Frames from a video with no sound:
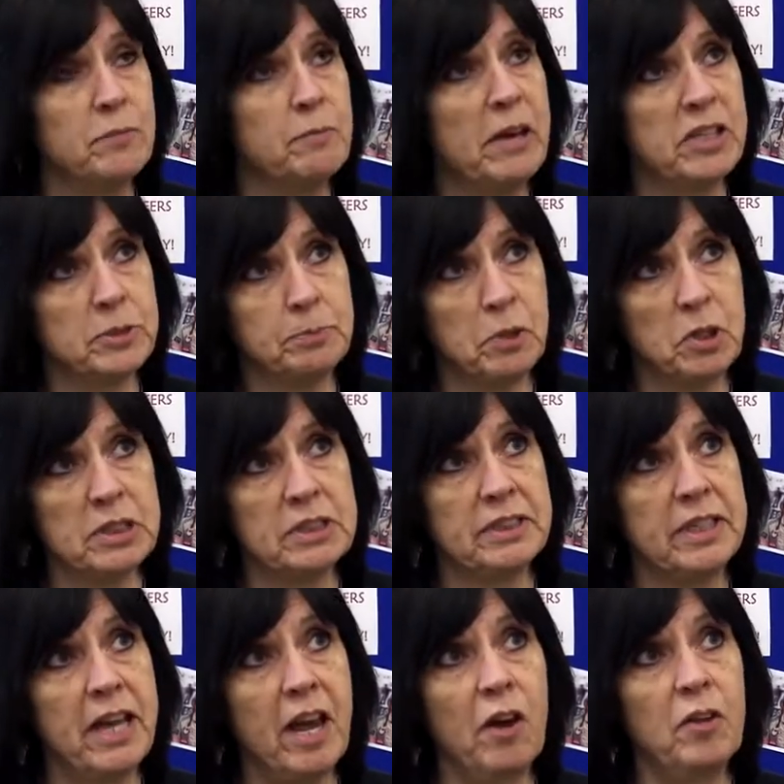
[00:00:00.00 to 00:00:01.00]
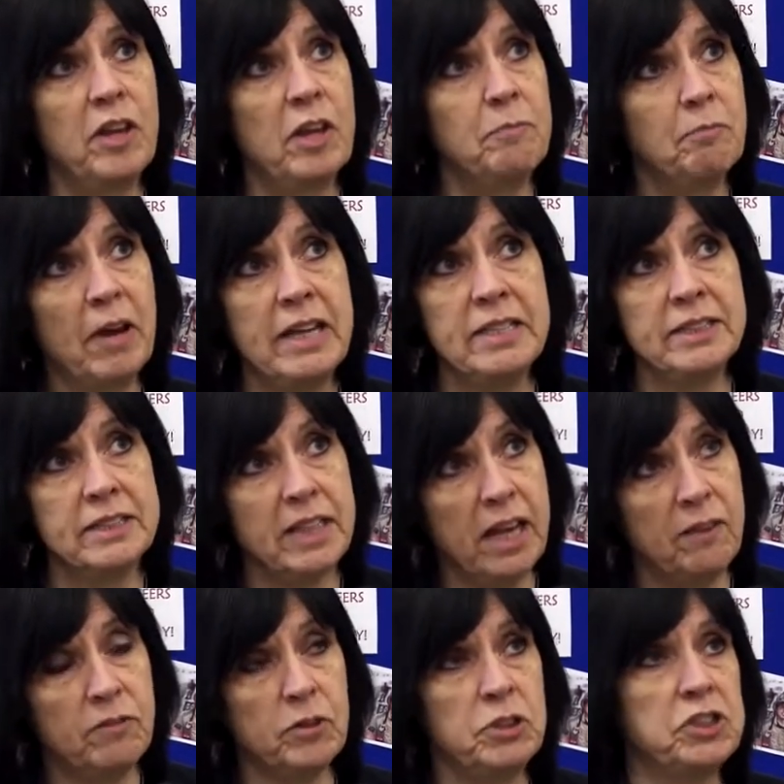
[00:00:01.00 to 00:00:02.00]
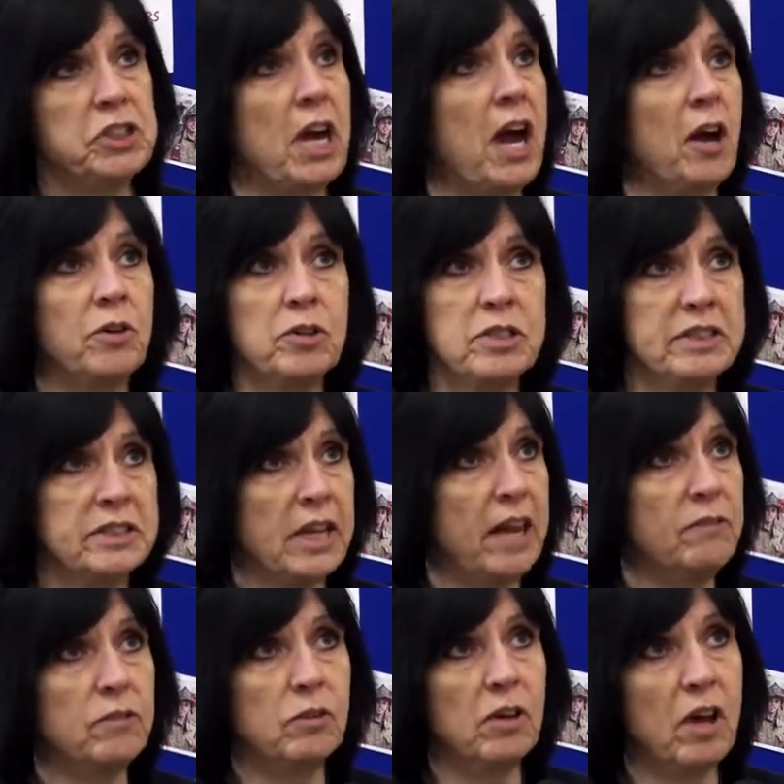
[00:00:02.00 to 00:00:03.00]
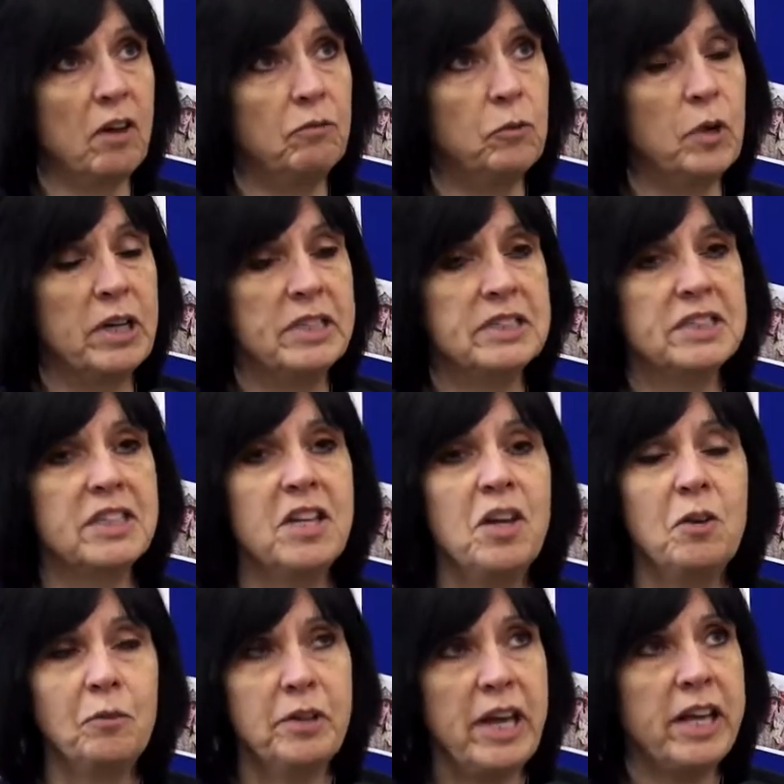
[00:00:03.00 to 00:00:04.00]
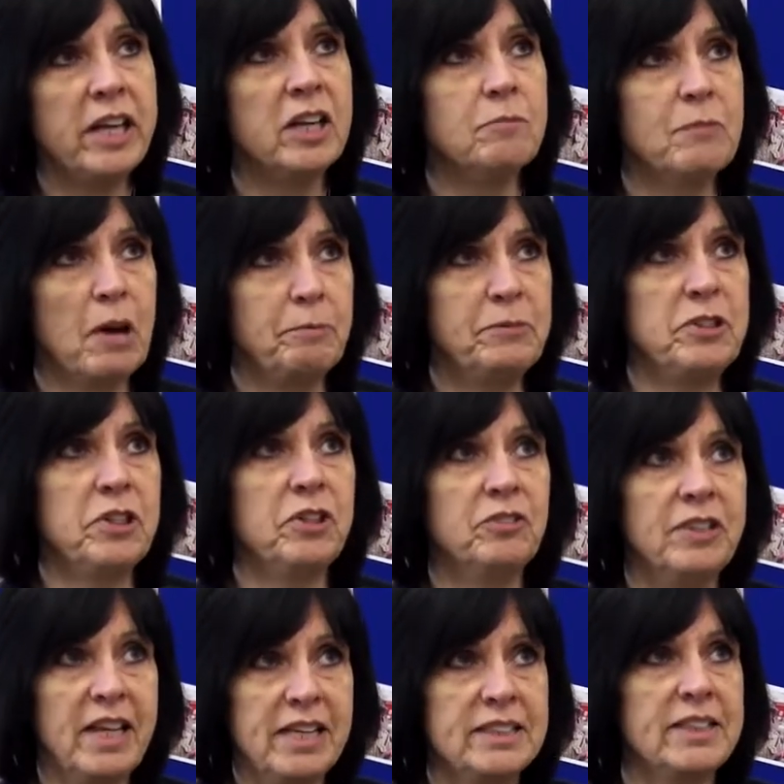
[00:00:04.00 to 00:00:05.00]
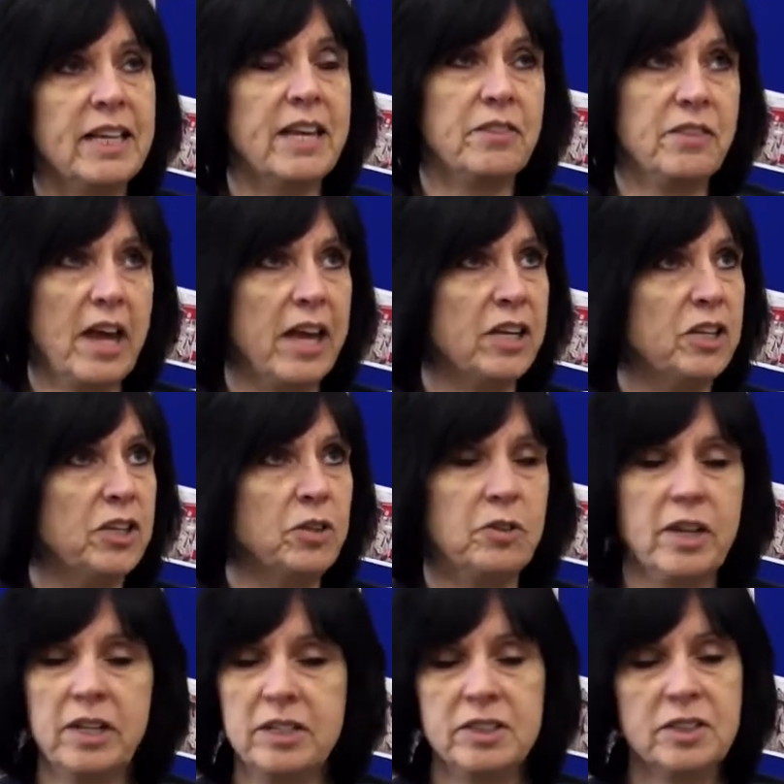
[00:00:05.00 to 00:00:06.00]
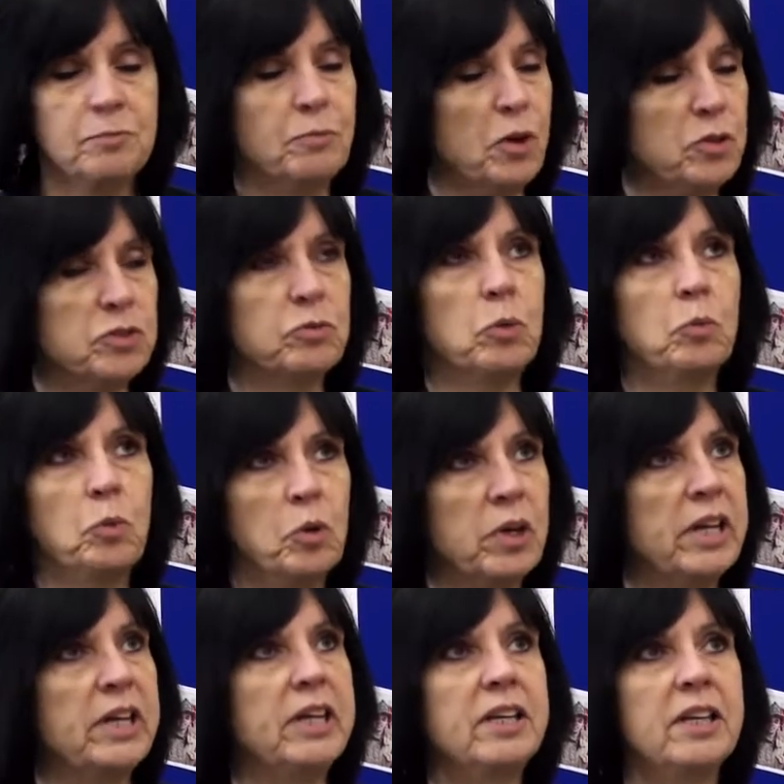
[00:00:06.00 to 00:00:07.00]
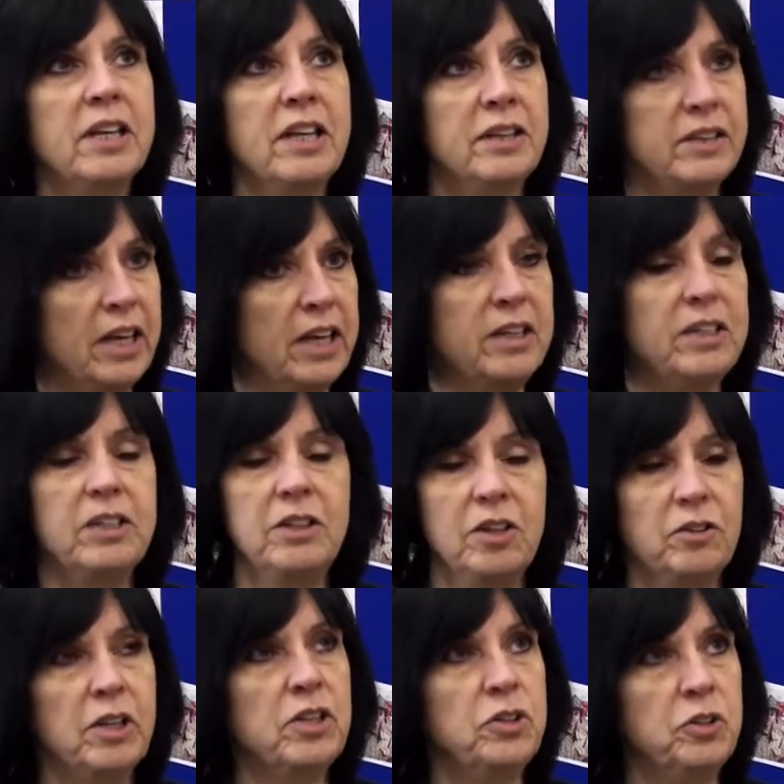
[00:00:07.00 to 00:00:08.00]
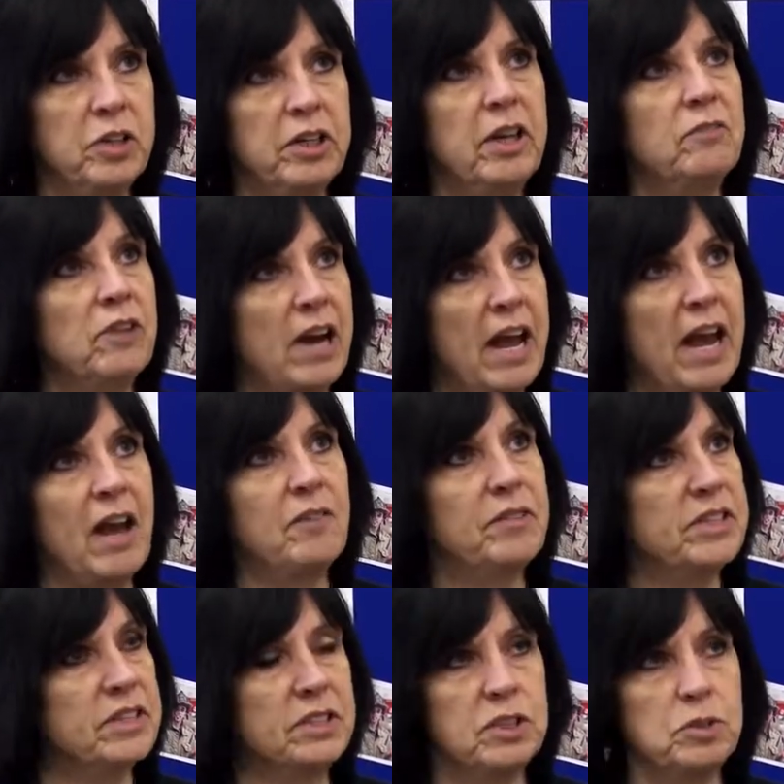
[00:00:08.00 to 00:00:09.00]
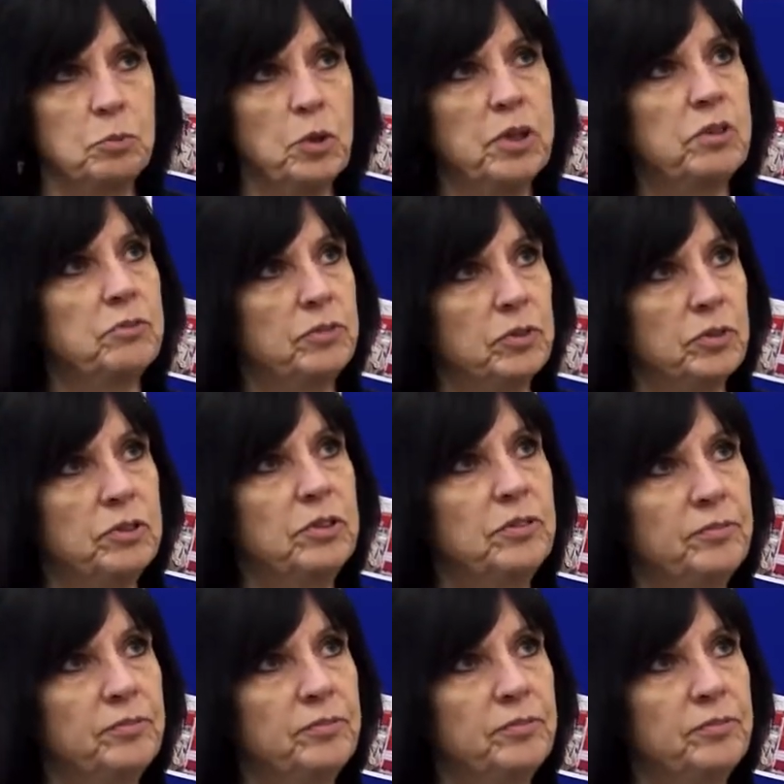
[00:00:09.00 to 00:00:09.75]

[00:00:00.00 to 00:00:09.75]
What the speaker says: EMS personnel that might save their child or save their loved ones, when they come up to you and they say thank you, that is the most rewarding that you could ever have. It's just wonderful.